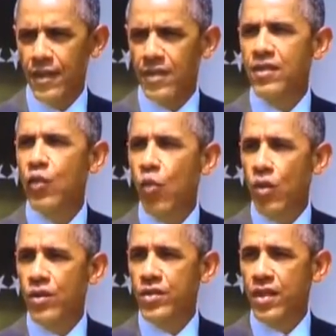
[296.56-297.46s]
listen to the
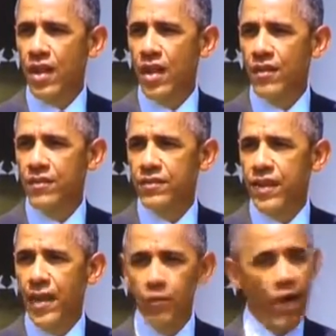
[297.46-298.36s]
words of
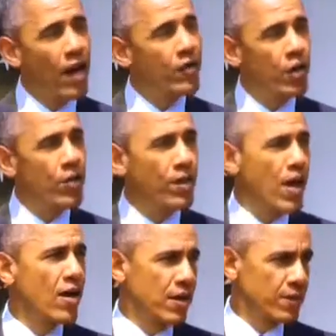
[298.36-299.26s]
a proud Cuban
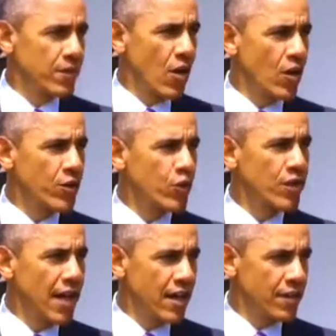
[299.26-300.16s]
American, Carlos
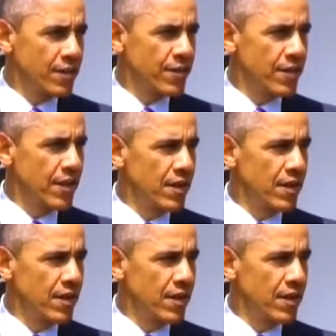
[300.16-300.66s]
Gutierrez,